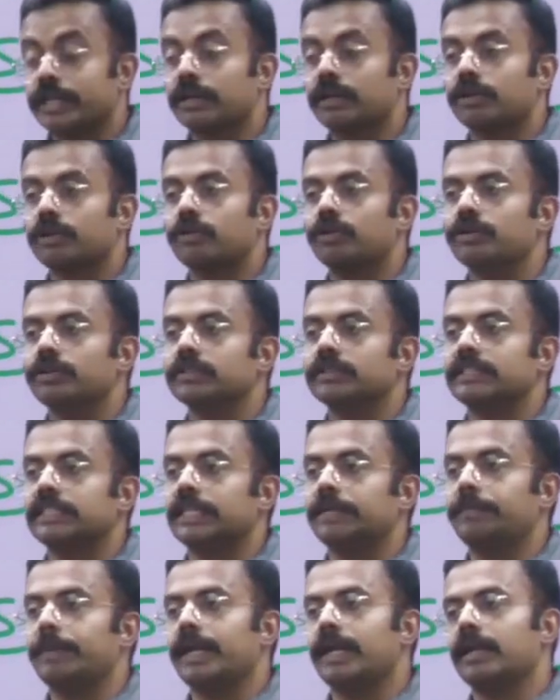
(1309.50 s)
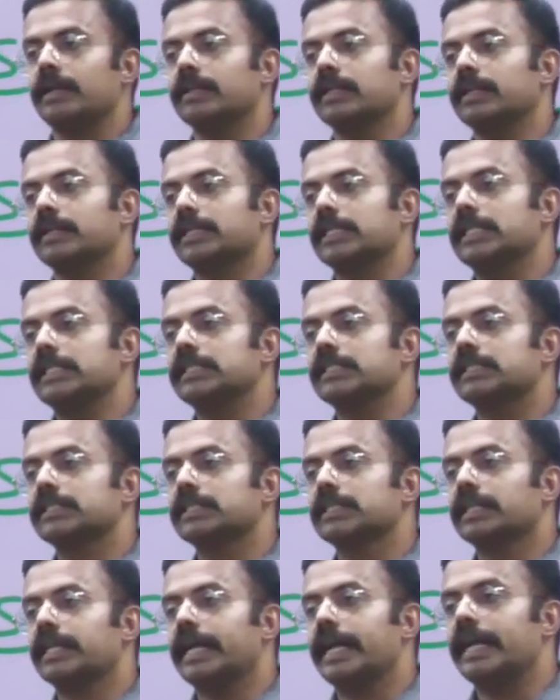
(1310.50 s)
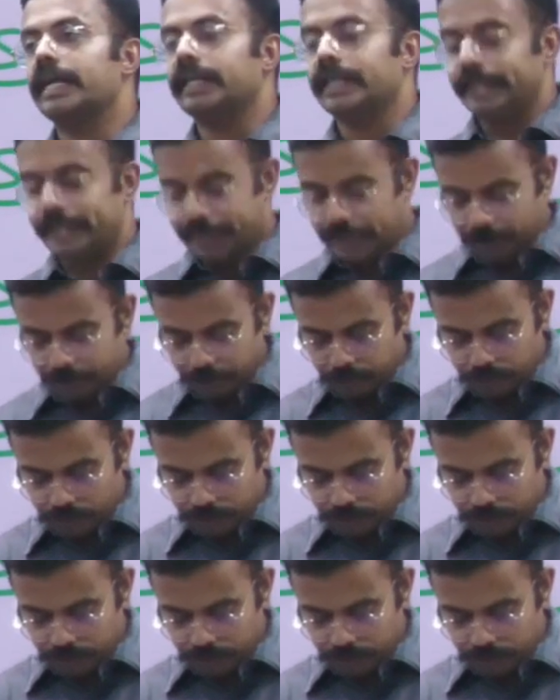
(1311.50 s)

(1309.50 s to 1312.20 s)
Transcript: to include GB, that is Great Indian